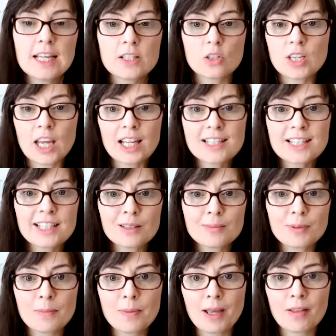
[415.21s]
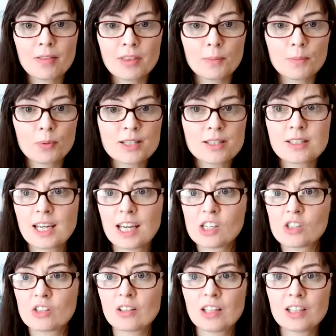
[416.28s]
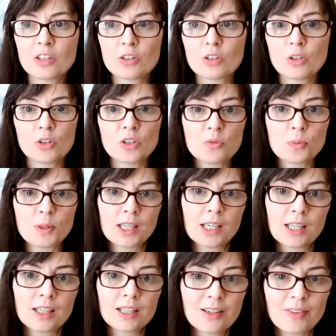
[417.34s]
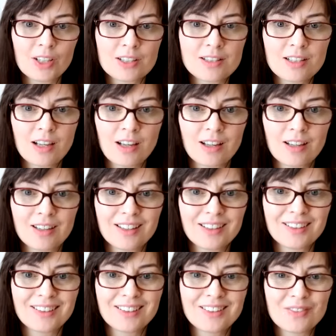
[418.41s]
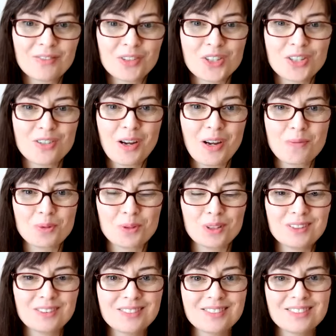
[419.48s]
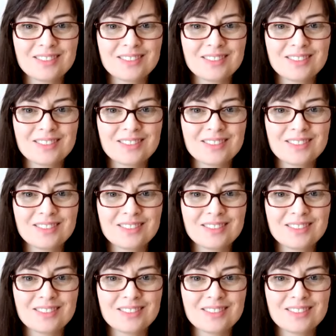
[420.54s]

So yeah. tell us a little bit about the presentation that you're going to be giving us on the 1st of April.